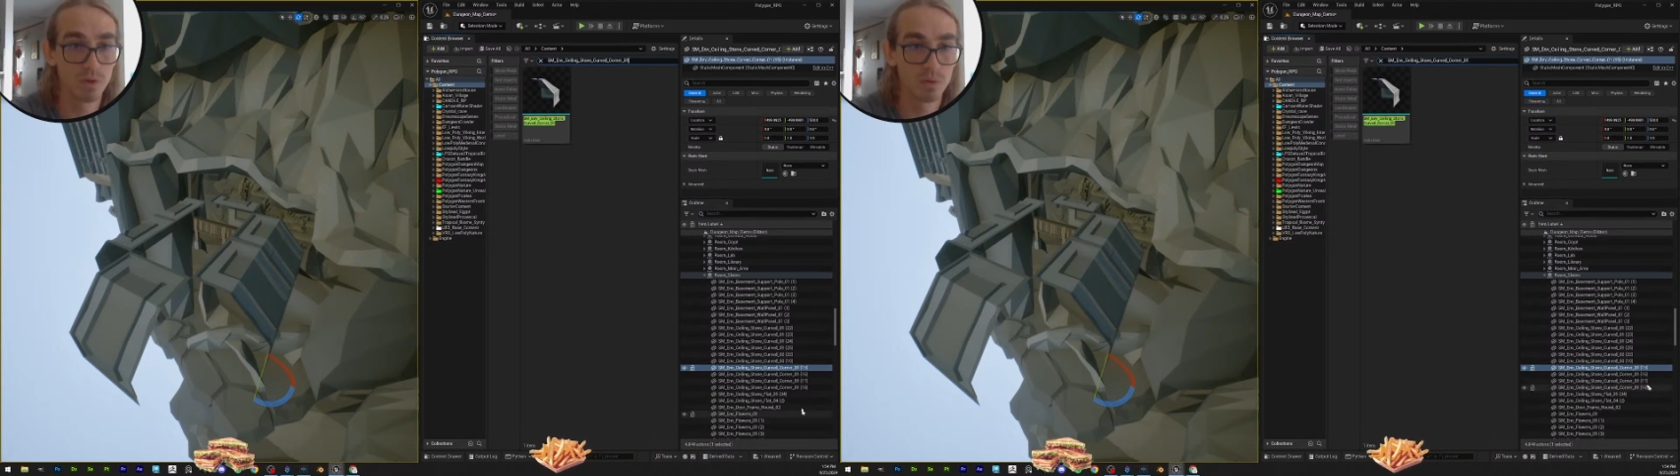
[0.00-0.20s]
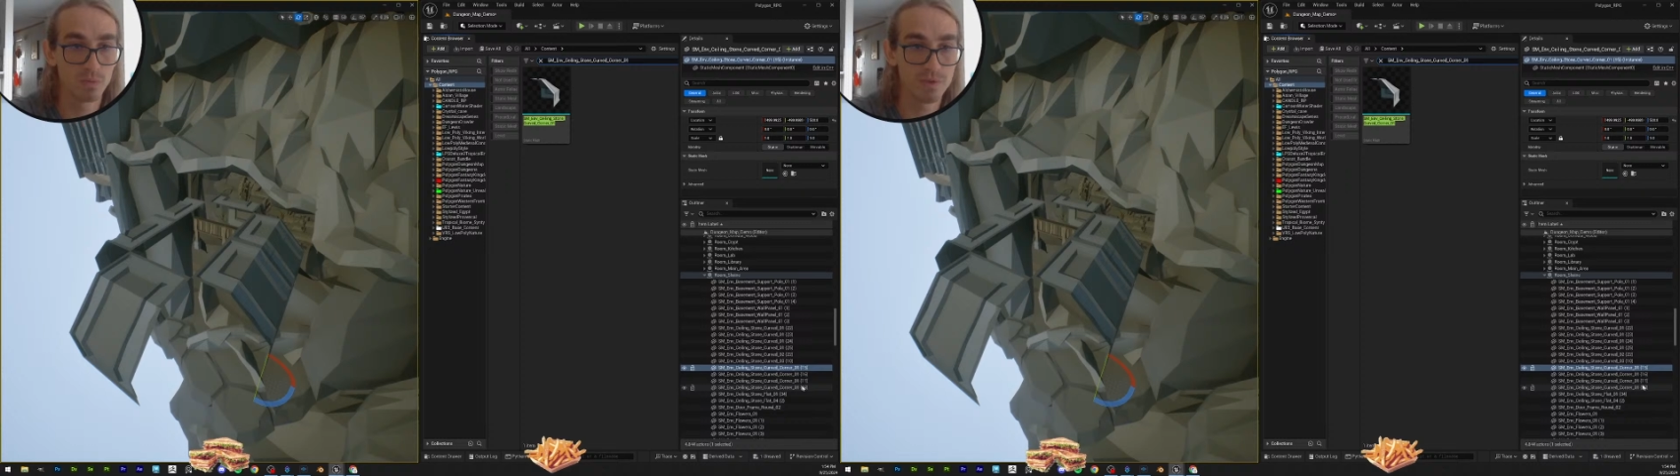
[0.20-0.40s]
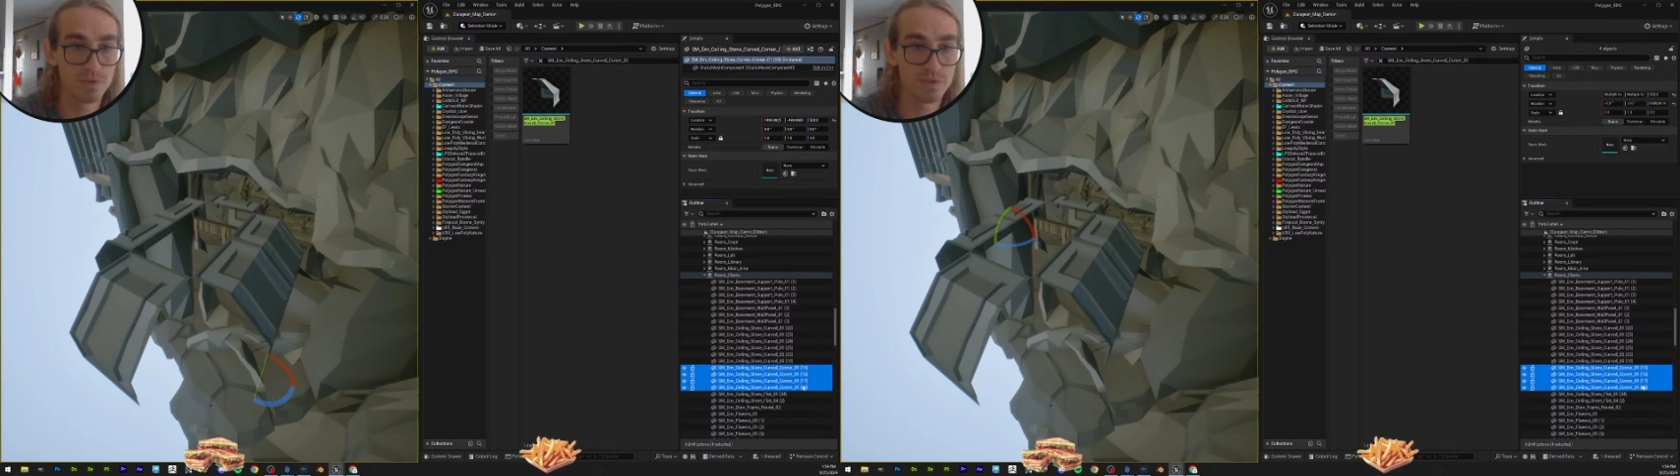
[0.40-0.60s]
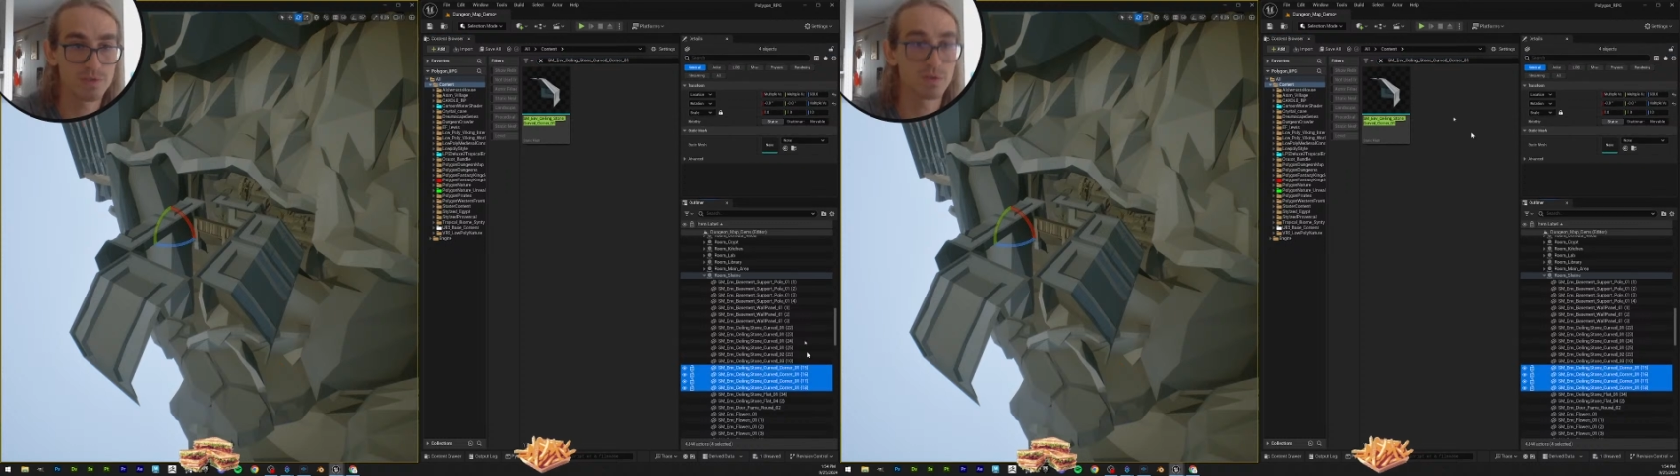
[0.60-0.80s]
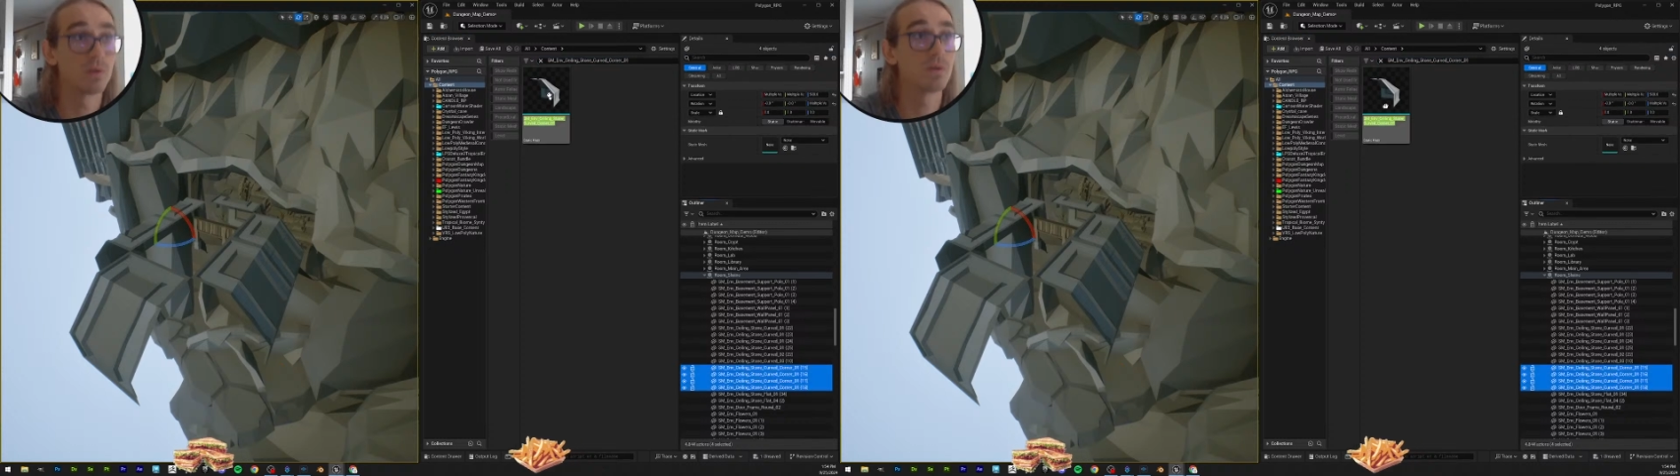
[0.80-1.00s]
Which is
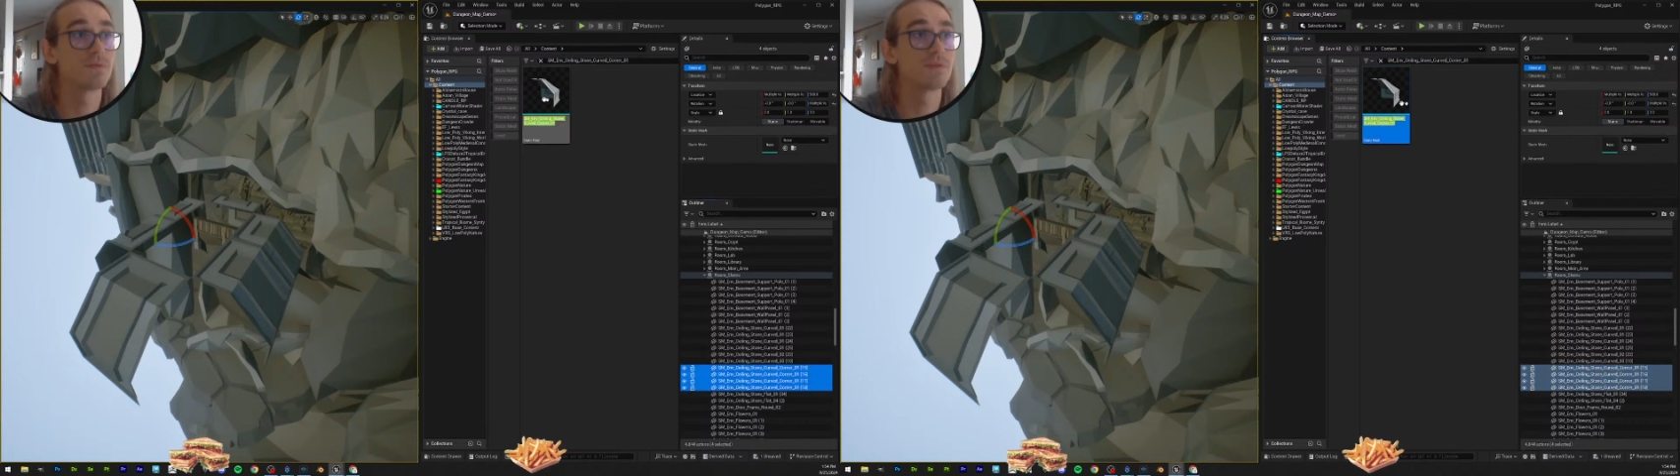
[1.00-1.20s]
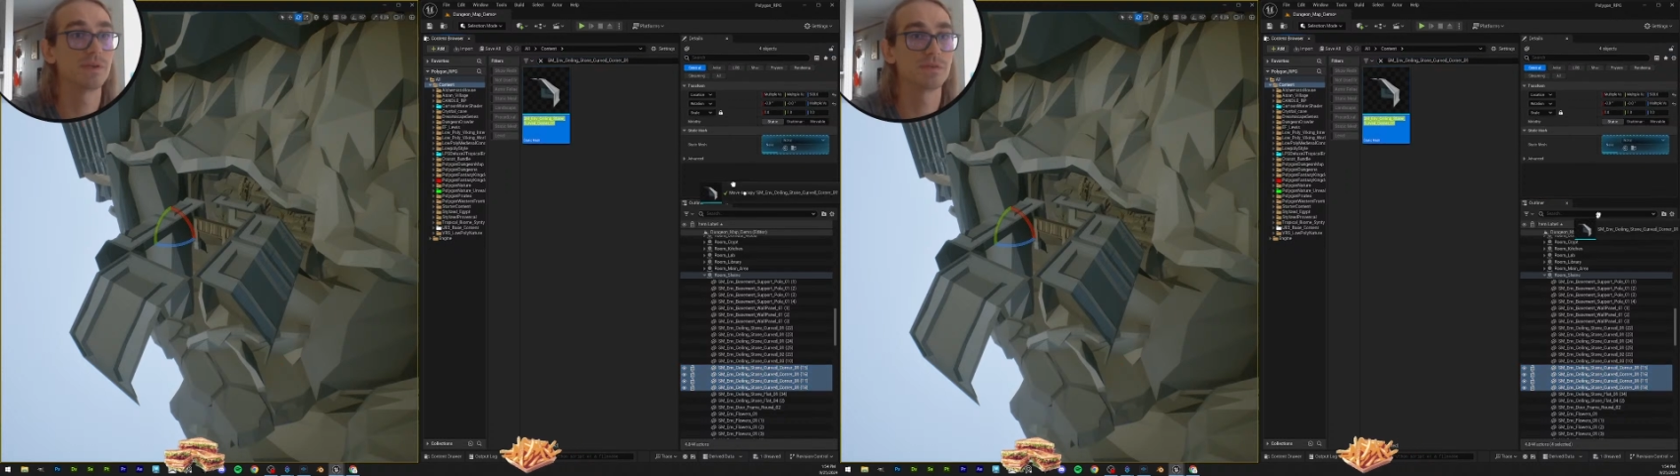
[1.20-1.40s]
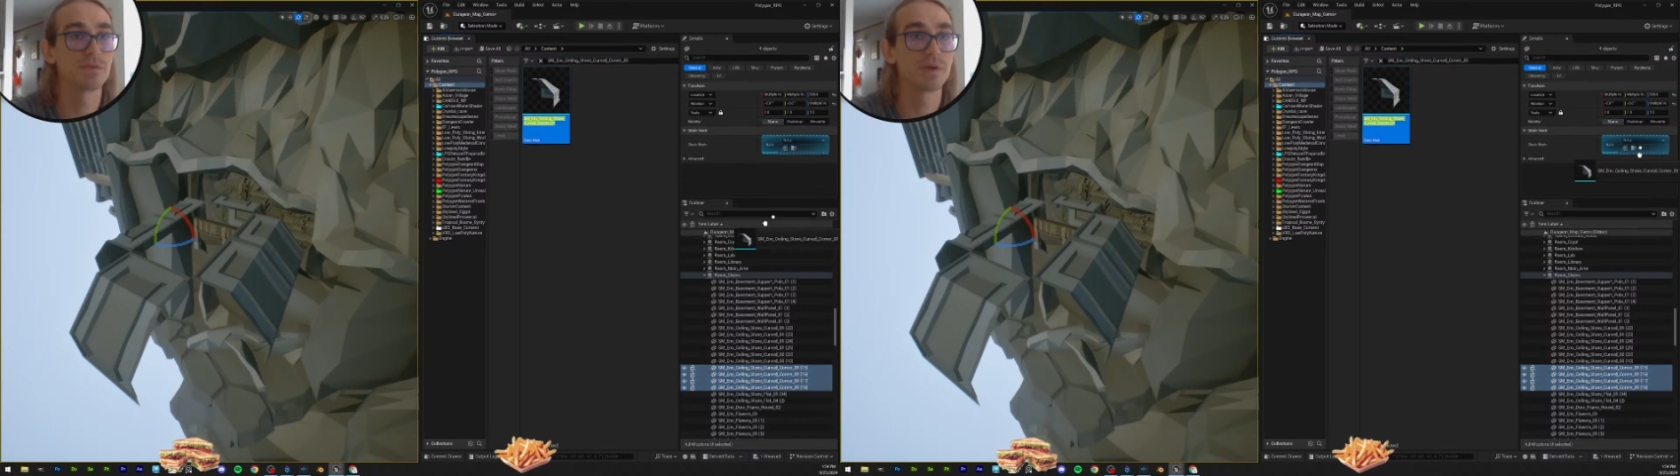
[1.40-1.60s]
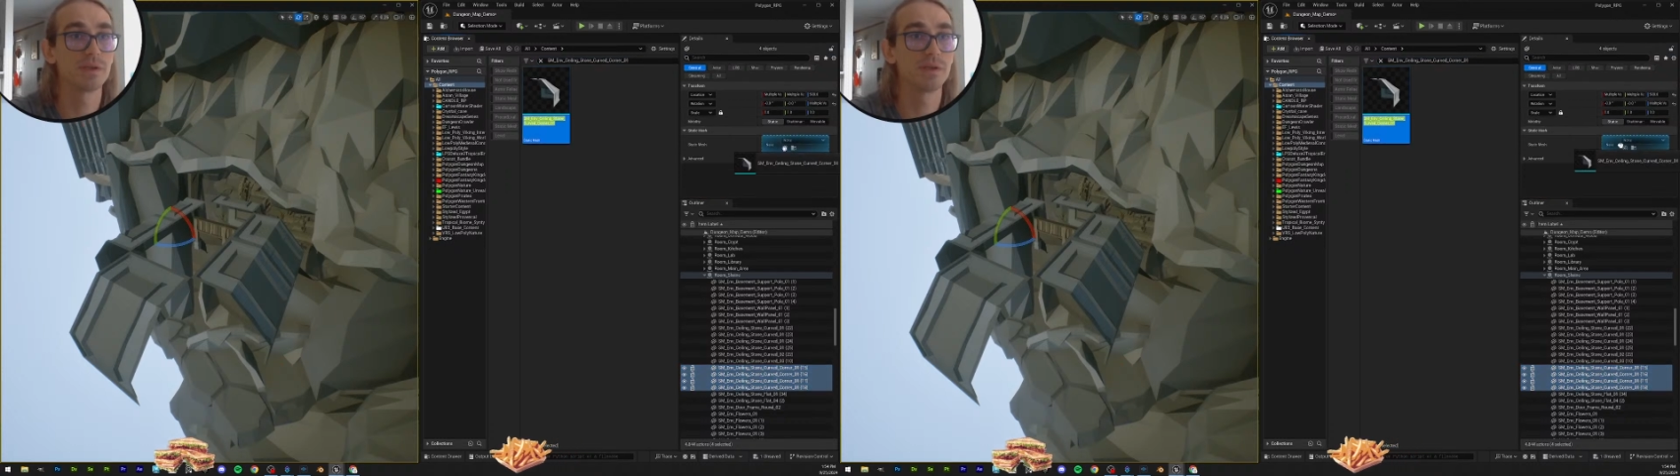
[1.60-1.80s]
all of these right